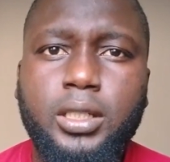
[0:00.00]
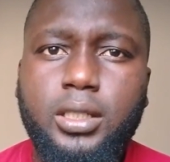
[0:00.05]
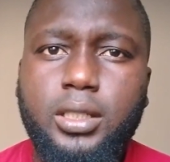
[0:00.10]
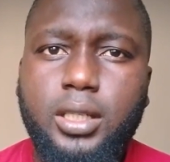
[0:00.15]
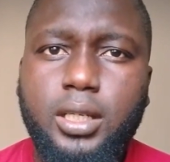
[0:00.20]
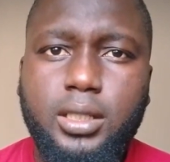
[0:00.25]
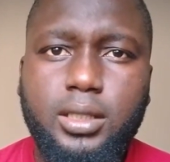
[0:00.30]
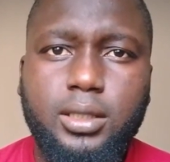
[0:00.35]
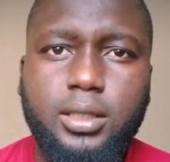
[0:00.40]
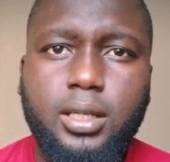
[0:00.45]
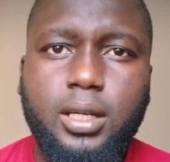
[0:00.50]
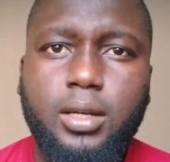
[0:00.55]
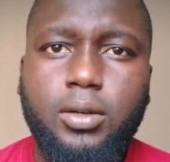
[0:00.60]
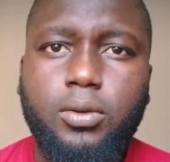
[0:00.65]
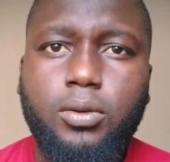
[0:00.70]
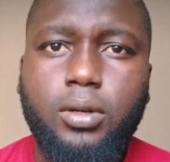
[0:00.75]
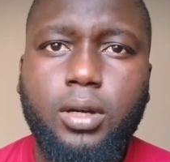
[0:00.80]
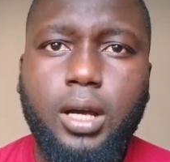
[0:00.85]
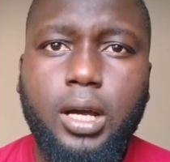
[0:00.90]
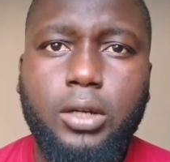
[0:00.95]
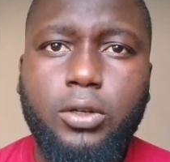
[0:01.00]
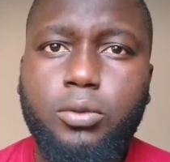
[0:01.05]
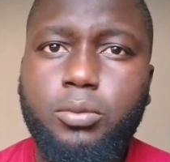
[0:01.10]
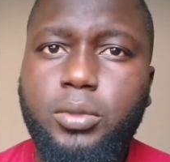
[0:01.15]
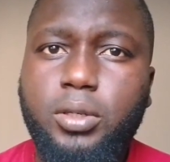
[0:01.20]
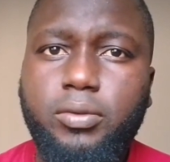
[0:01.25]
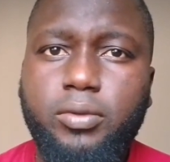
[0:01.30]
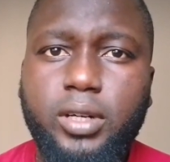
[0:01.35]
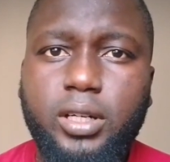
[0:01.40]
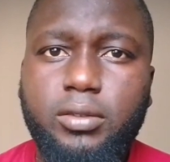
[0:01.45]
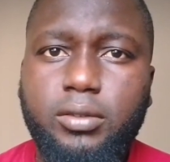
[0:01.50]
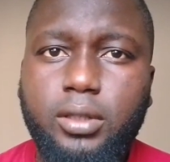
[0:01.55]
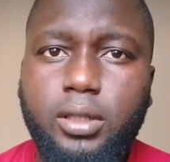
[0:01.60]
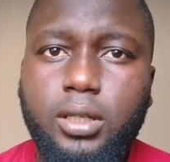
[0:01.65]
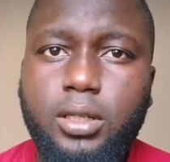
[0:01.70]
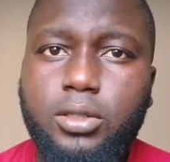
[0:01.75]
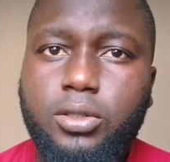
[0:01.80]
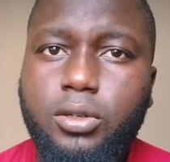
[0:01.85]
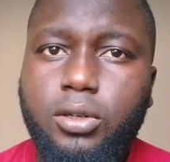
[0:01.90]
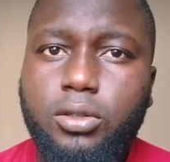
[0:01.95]
Yes, I don't mean
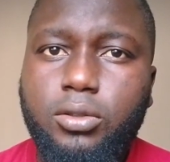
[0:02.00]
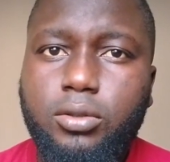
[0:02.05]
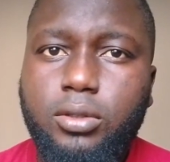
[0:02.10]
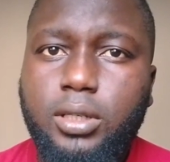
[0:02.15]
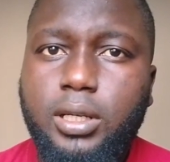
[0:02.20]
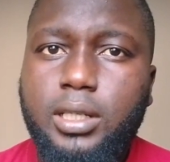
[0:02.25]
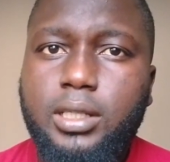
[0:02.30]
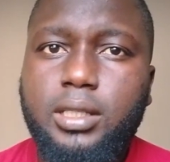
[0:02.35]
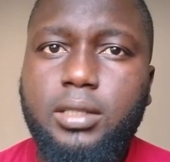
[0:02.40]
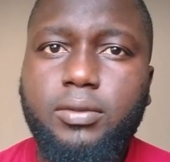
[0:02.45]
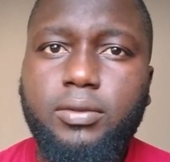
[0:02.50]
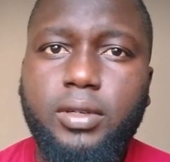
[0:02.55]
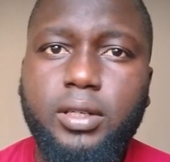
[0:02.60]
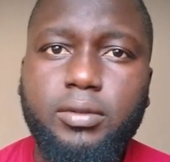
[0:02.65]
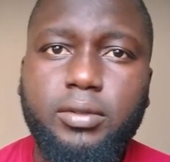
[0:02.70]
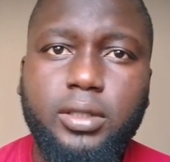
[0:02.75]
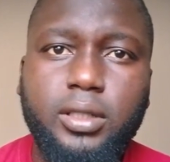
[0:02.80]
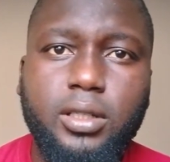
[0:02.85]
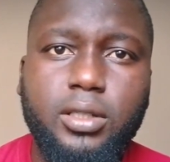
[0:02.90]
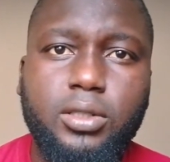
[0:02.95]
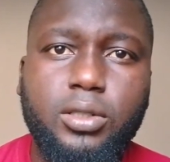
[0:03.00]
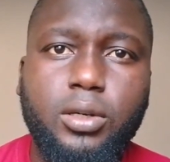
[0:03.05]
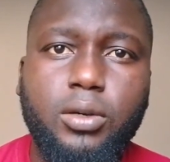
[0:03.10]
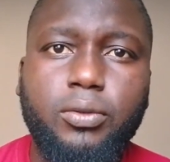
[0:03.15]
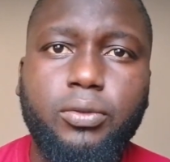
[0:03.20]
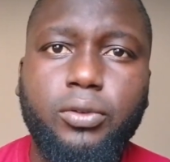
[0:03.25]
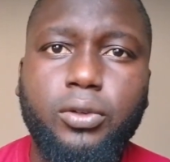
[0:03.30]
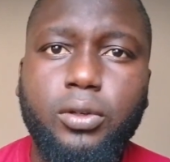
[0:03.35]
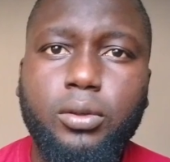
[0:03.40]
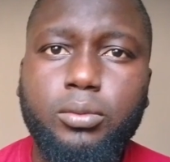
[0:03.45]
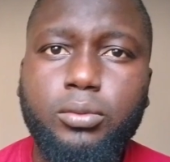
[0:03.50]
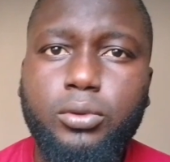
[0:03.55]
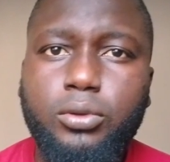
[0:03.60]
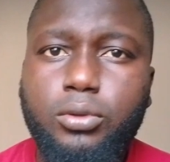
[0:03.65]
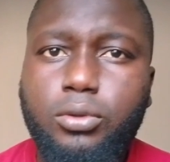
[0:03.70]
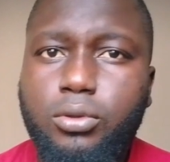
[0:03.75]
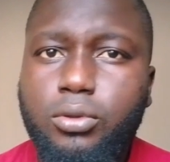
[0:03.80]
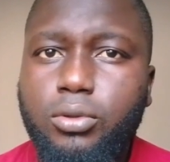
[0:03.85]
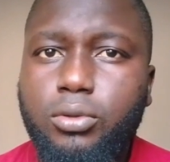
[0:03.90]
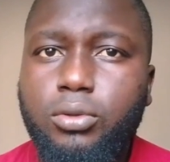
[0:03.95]
verification, you getting verification from
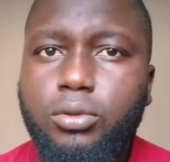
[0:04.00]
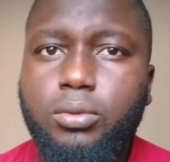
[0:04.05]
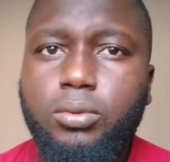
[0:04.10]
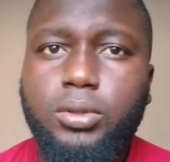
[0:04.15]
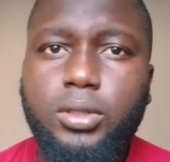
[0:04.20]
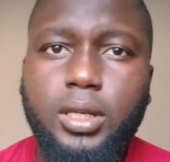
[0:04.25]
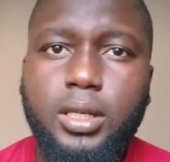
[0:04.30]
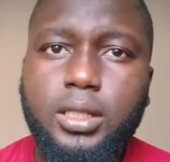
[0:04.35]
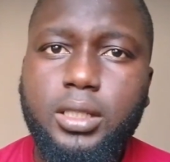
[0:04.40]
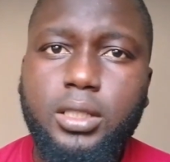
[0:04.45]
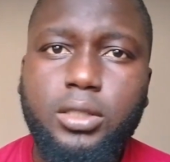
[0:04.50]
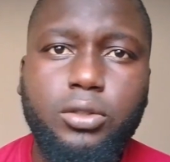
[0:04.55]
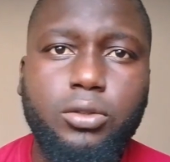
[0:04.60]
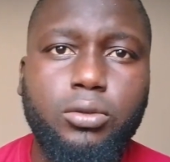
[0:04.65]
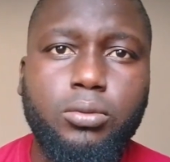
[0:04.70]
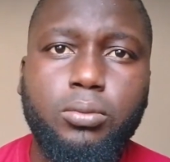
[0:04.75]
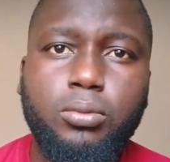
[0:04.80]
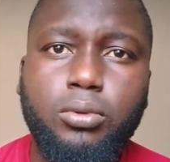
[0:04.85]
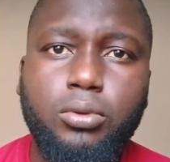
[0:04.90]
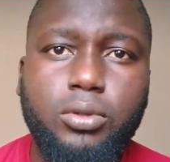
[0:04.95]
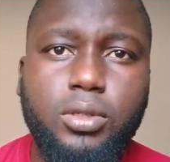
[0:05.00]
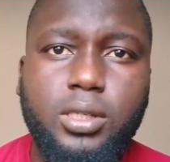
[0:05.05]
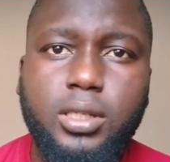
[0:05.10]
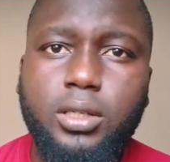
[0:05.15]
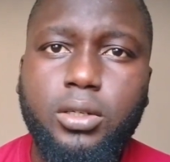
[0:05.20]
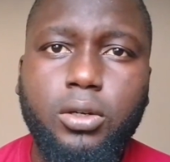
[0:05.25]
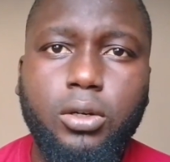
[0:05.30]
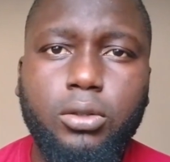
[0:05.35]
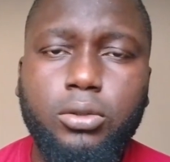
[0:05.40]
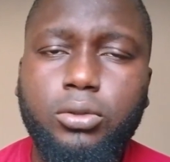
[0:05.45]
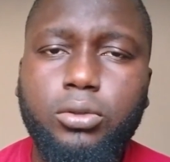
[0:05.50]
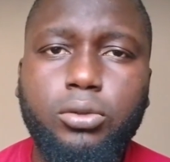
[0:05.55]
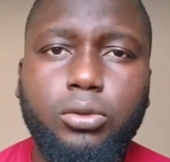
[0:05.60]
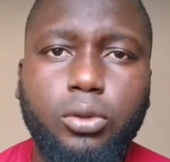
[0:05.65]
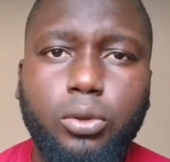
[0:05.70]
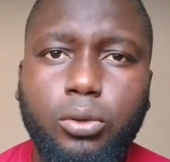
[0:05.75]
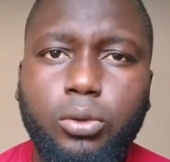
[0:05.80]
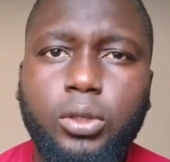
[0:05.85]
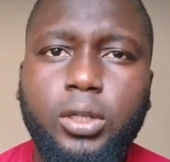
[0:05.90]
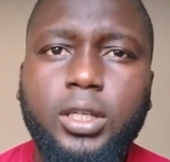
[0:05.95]
YouTube, sending you blue tick or
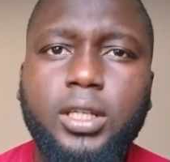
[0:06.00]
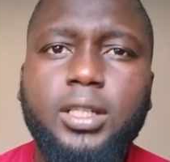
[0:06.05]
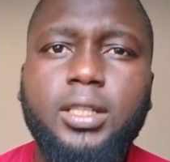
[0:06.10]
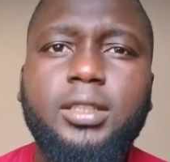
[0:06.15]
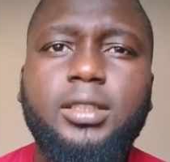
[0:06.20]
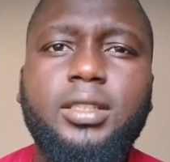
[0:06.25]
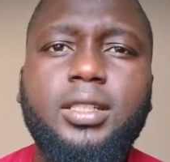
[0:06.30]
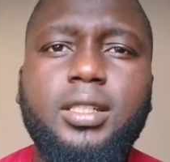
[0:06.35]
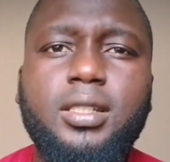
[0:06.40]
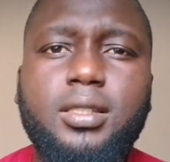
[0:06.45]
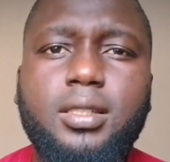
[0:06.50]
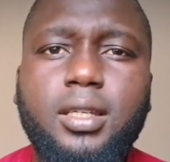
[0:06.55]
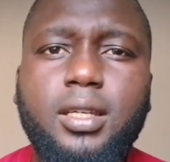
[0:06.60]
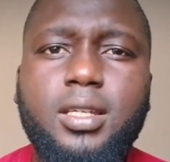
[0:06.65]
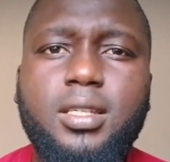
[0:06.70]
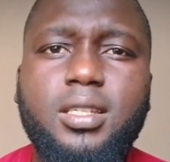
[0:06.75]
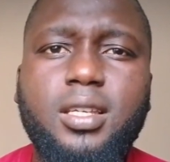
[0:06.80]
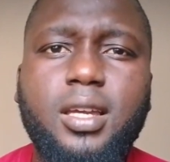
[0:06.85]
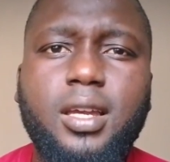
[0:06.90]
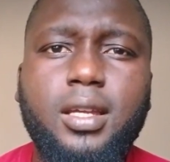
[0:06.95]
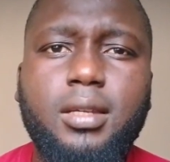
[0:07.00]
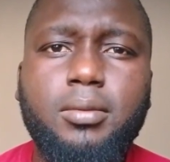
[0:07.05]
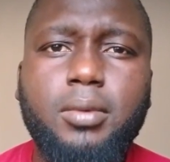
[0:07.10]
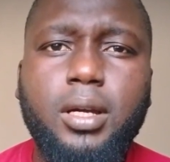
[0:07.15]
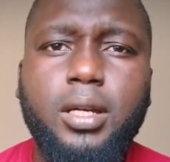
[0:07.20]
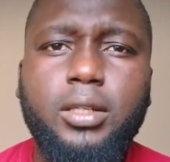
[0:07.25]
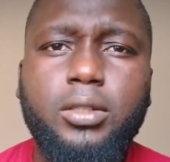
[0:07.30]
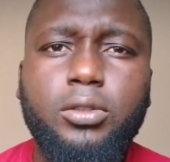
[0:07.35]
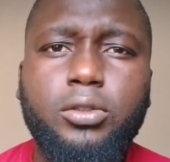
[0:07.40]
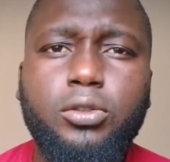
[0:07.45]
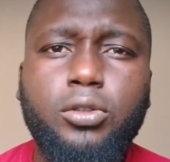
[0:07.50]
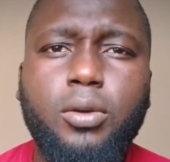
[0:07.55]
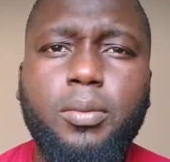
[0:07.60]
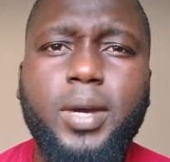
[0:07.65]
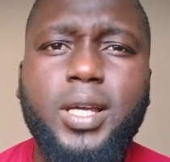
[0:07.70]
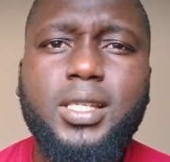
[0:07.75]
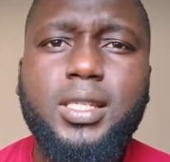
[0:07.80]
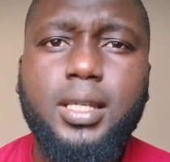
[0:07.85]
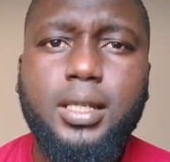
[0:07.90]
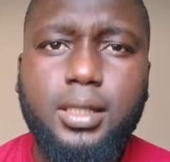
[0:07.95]
no. This is in
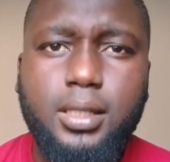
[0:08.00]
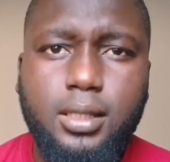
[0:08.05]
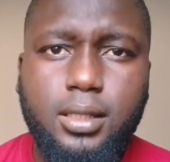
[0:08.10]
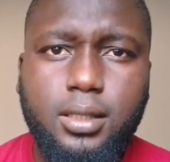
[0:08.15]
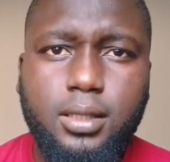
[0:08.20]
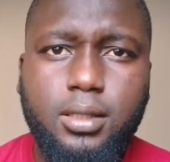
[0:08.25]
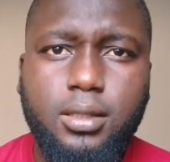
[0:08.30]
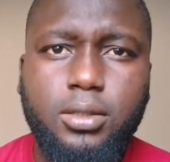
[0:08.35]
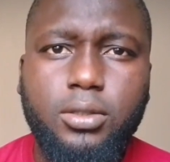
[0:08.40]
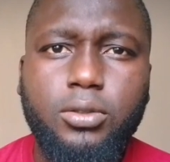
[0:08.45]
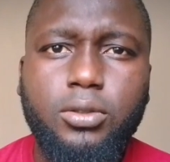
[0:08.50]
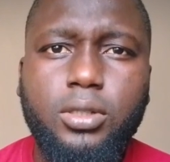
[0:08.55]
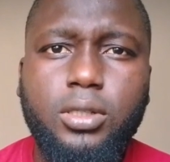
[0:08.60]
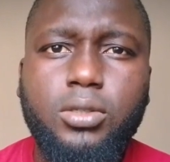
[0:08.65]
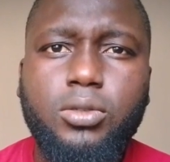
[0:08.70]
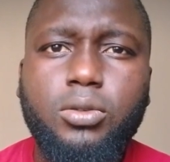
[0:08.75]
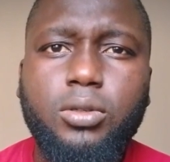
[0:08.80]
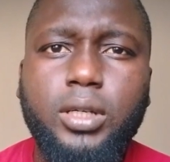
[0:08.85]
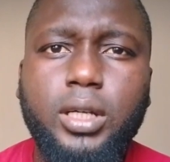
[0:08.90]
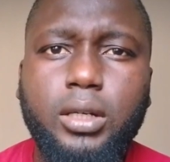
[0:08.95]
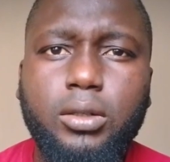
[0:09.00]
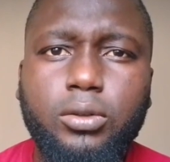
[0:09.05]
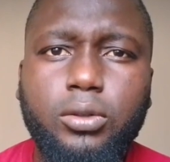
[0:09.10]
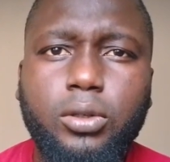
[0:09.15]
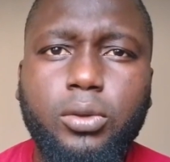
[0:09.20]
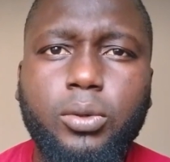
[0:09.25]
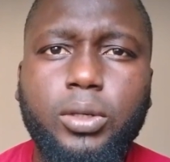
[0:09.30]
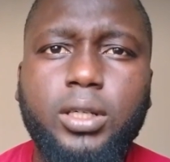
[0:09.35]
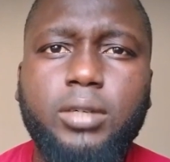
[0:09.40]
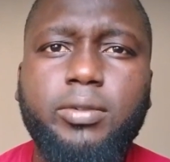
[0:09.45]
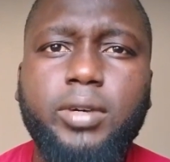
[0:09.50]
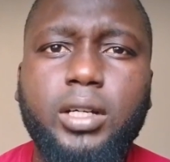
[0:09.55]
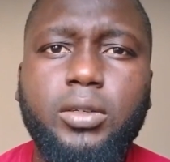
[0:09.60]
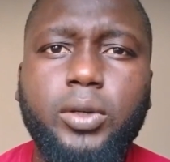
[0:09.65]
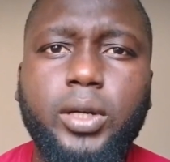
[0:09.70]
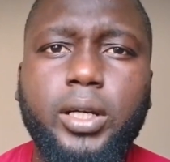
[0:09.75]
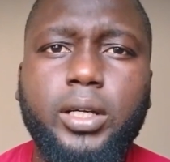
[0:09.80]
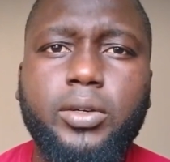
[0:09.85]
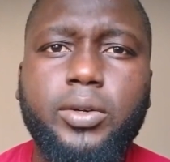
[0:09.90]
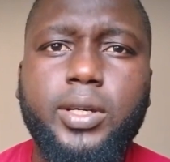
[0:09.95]
normal settings you need to get done whenever
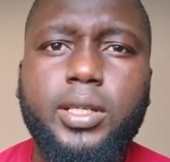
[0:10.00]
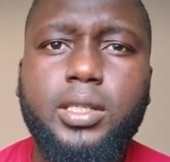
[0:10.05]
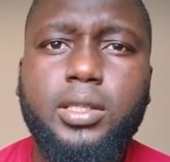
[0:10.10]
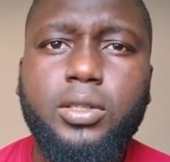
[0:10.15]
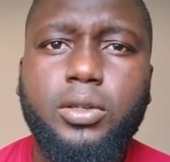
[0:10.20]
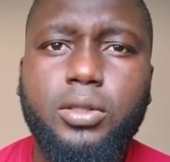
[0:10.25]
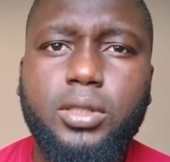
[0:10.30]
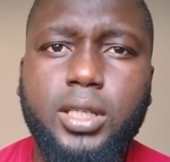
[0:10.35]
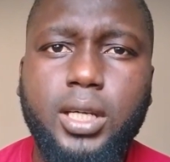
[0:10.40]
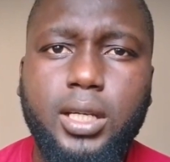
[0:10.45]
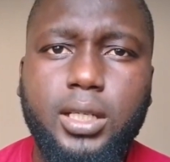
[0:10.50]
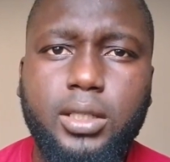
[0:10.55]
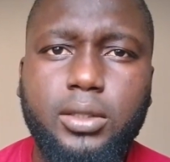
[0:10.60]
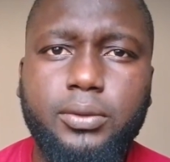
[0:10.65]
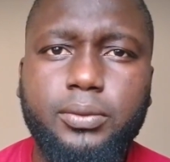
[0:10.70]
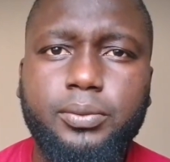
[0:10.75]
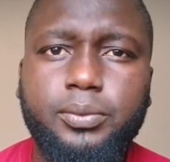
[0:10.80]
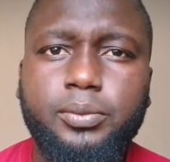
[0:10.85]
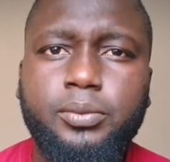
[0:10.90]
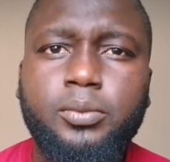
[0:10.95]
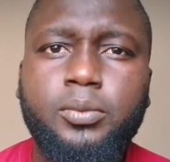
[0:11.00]
you are creating your channel.